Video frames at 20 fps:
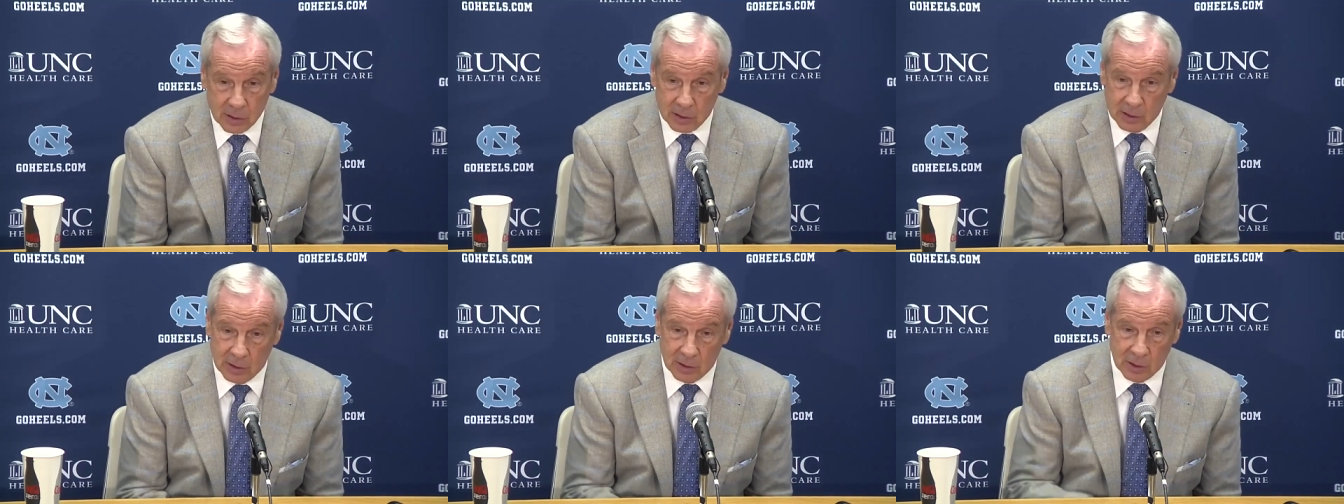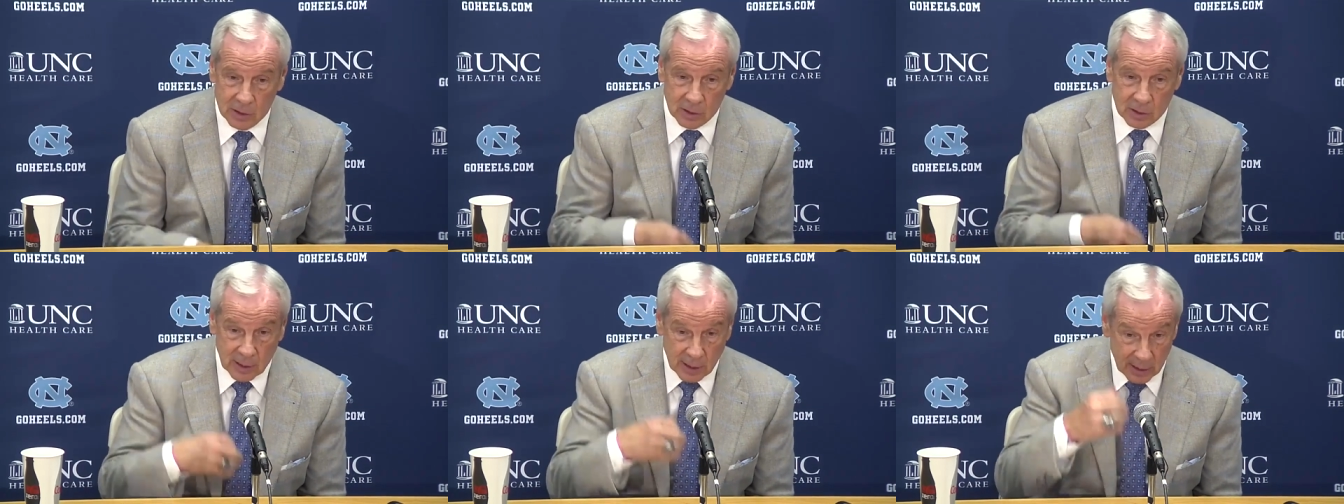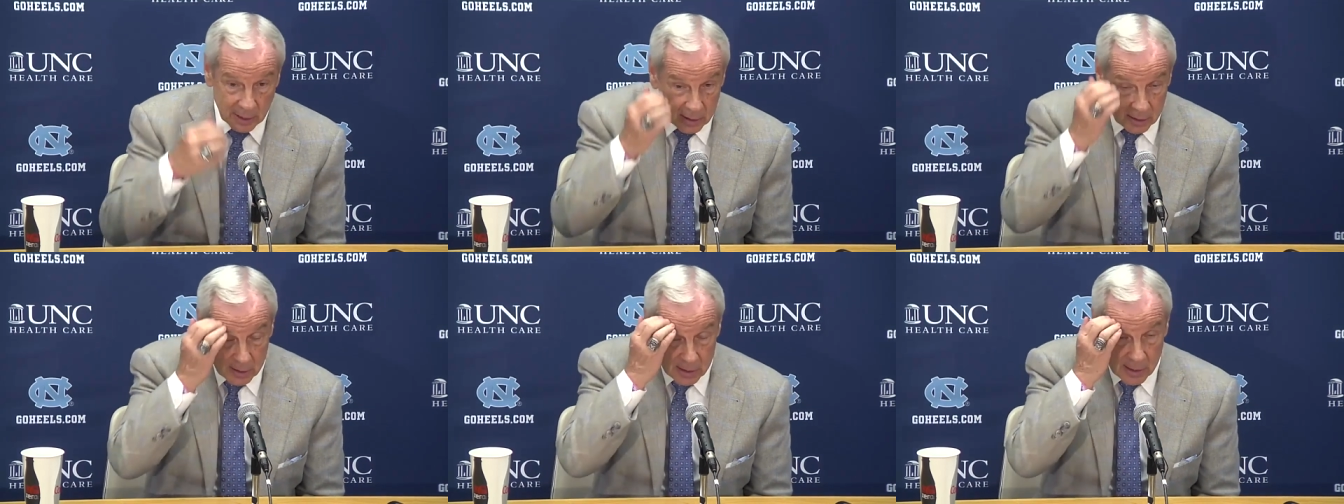and since
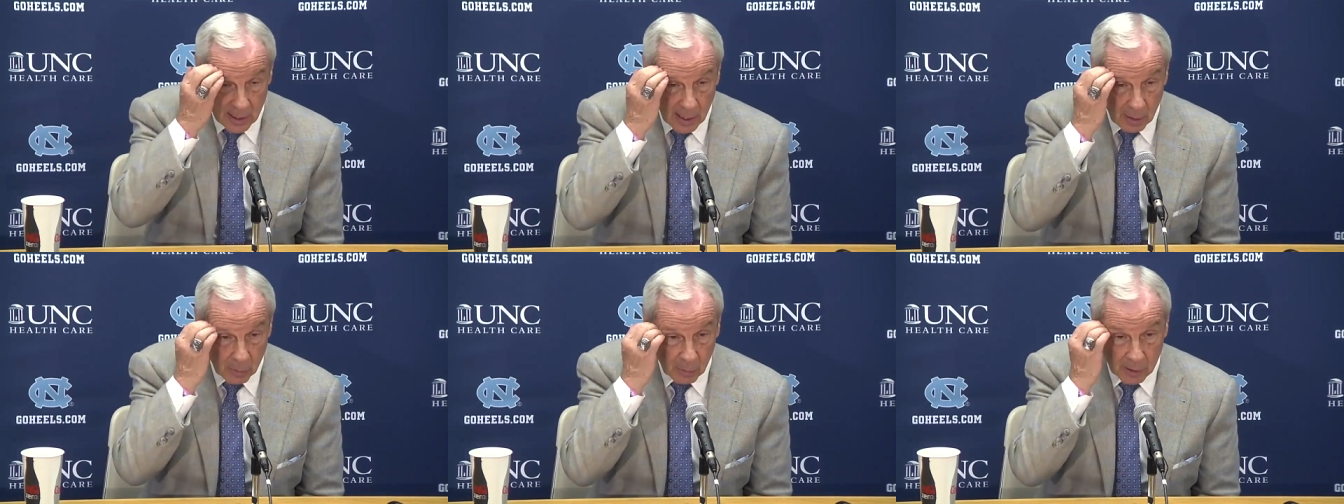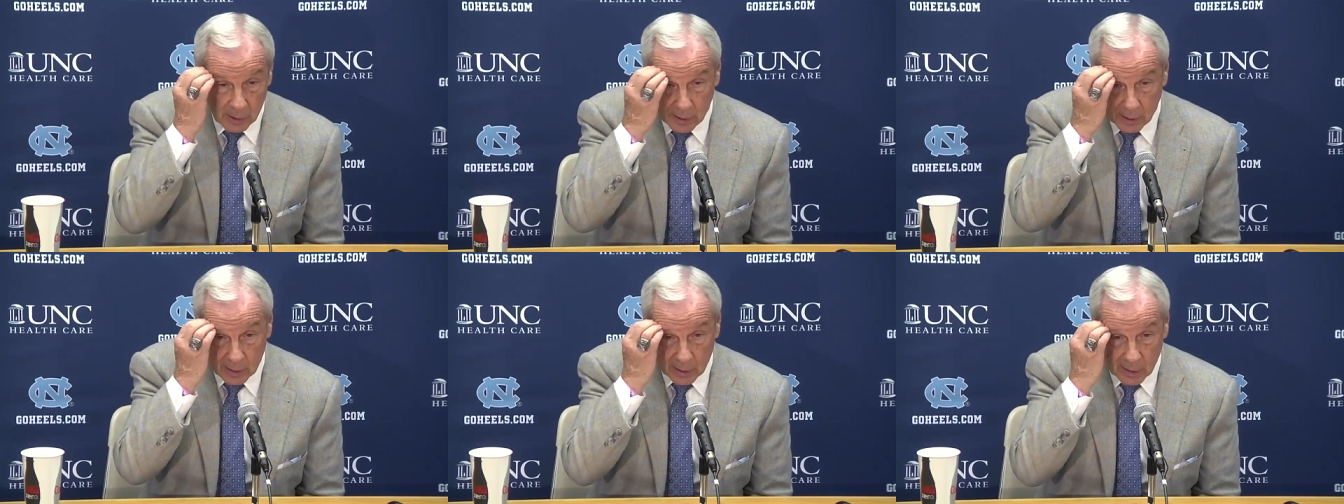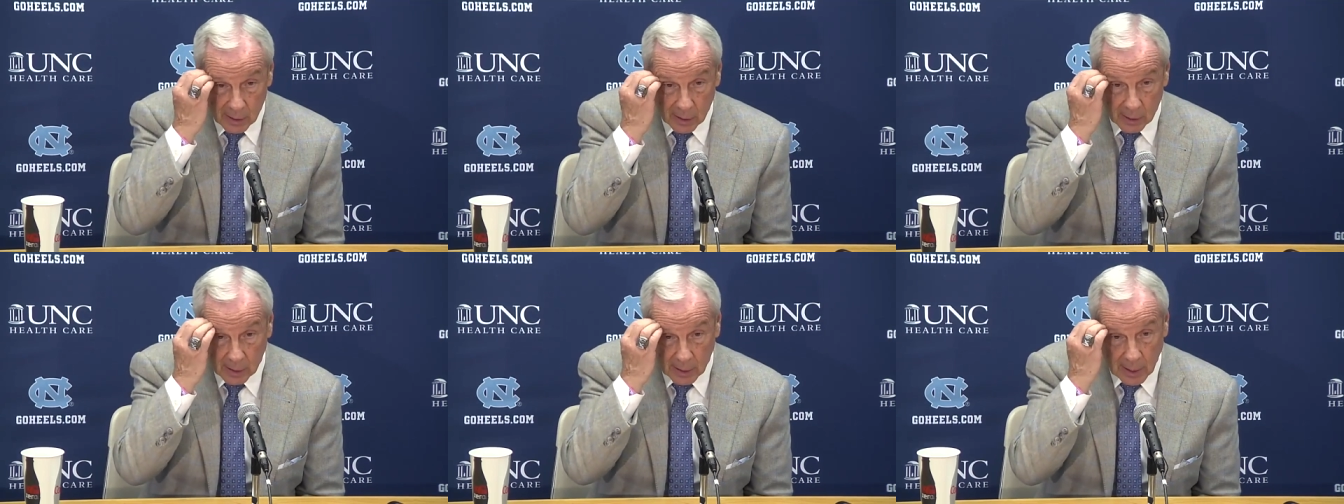Kennedy's out, we need
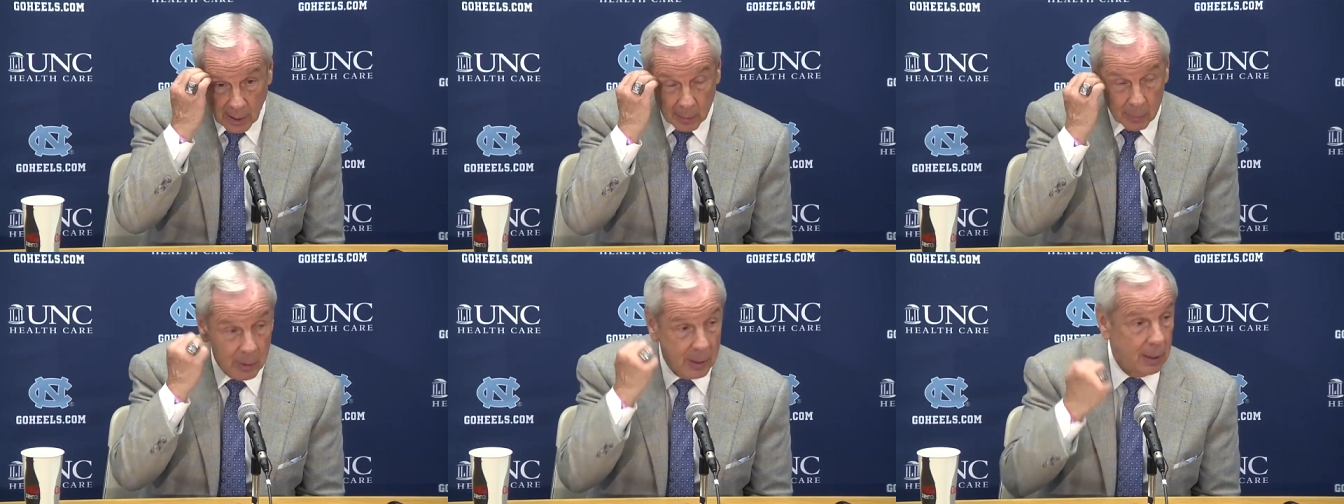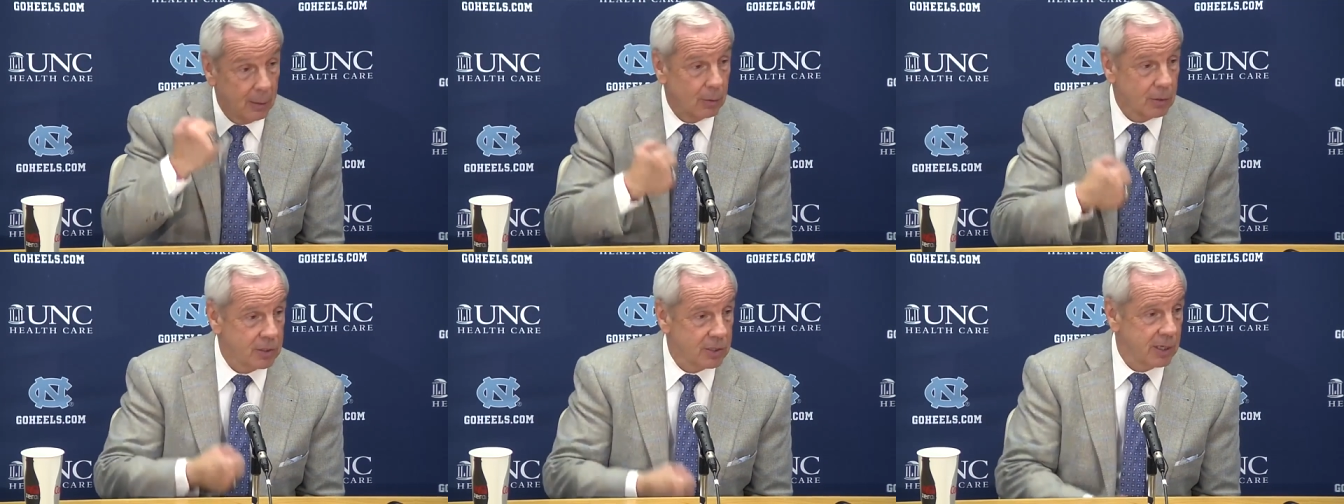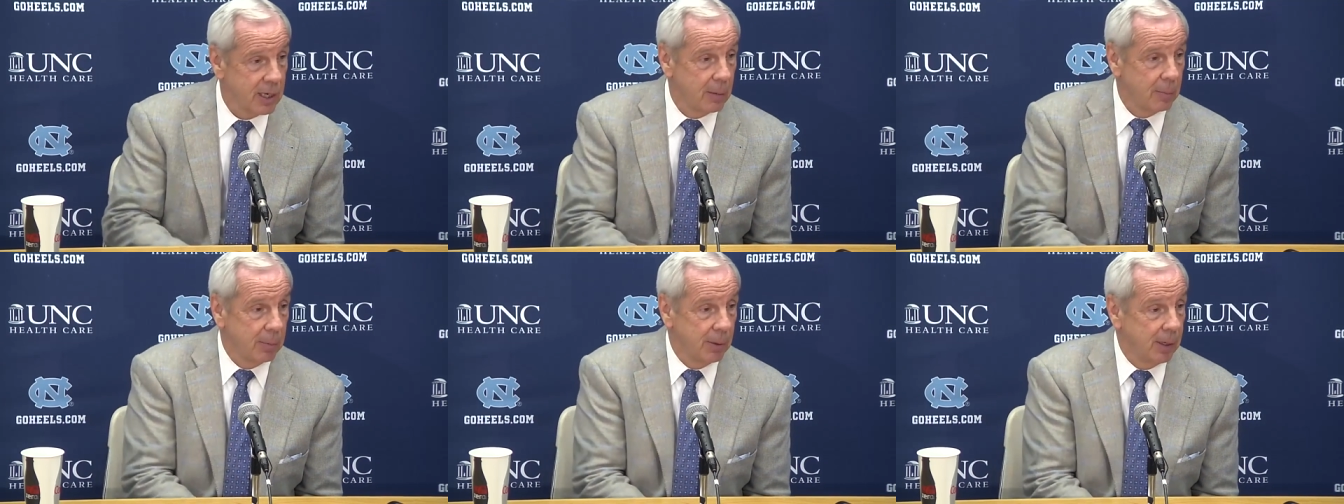another guy to be able to
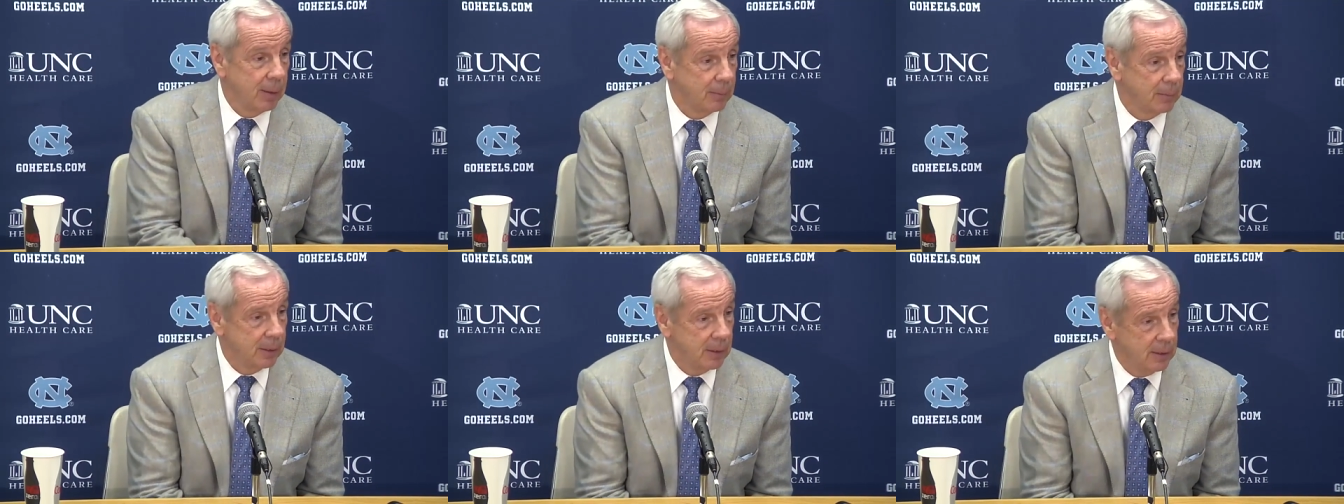step up.